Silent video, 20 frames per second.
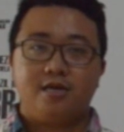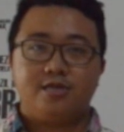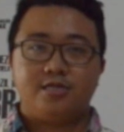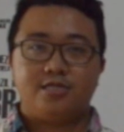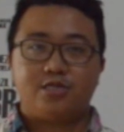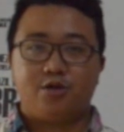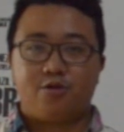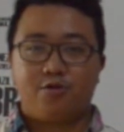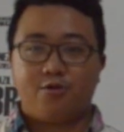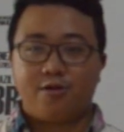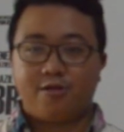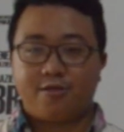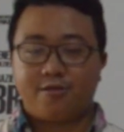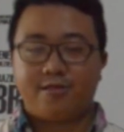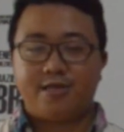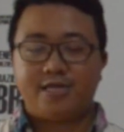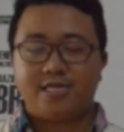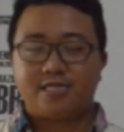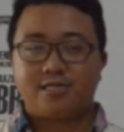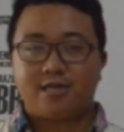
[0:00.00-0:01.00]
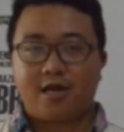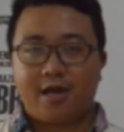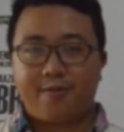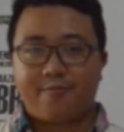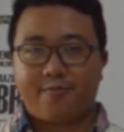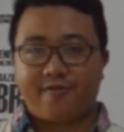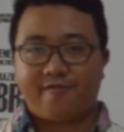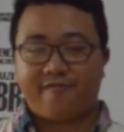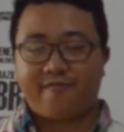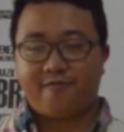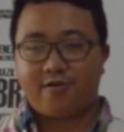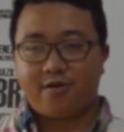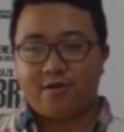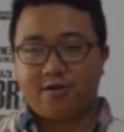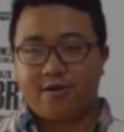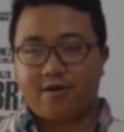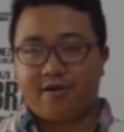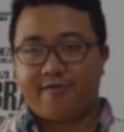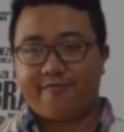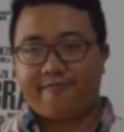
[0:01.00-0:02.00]
So this type of
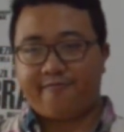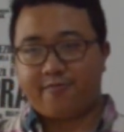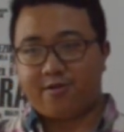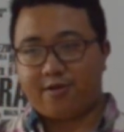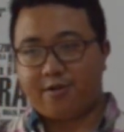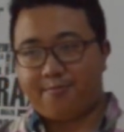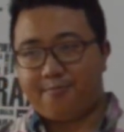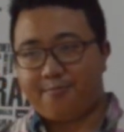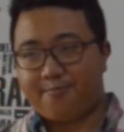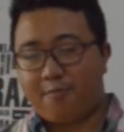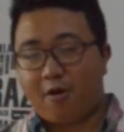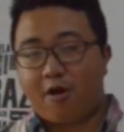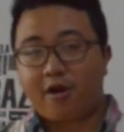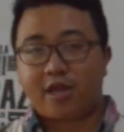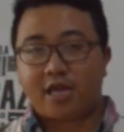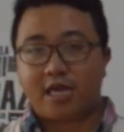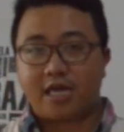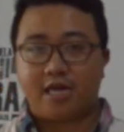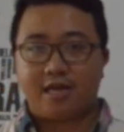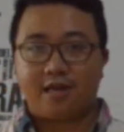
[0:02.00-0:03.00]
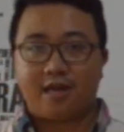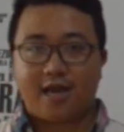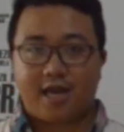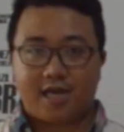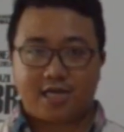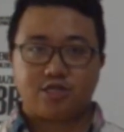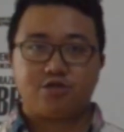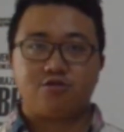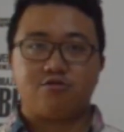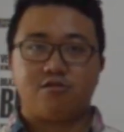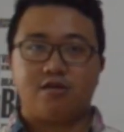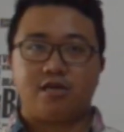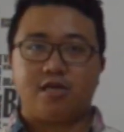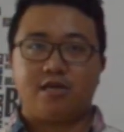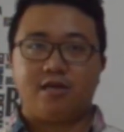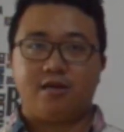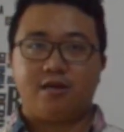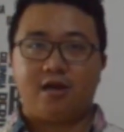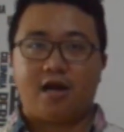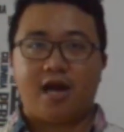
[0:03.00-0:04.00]
market
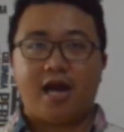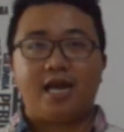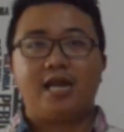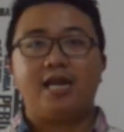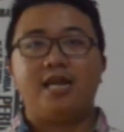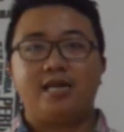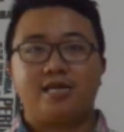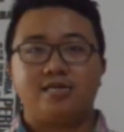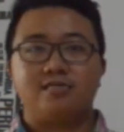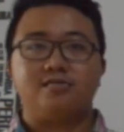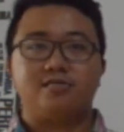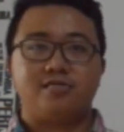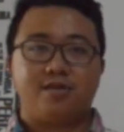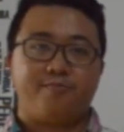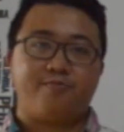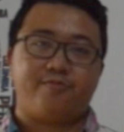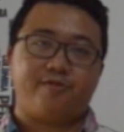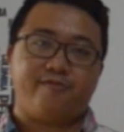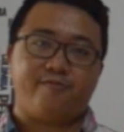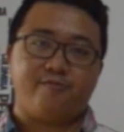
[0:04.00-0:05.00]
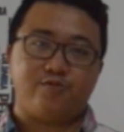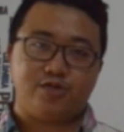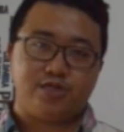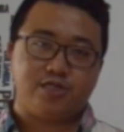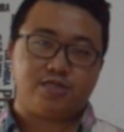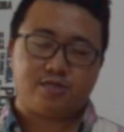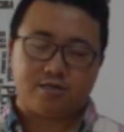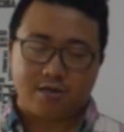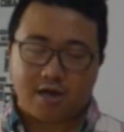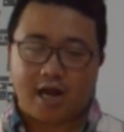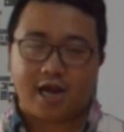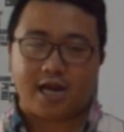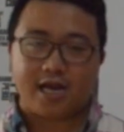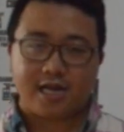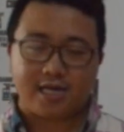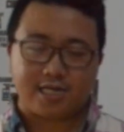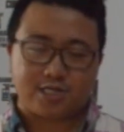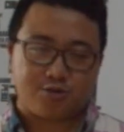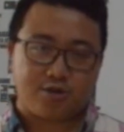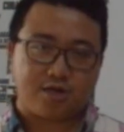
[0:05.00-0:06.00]
actually highly consumptive, which is
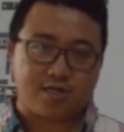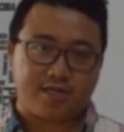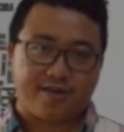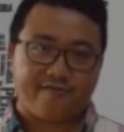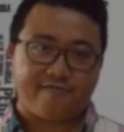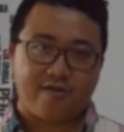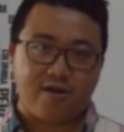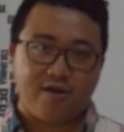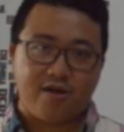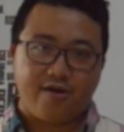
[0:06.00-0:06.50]
highly attractive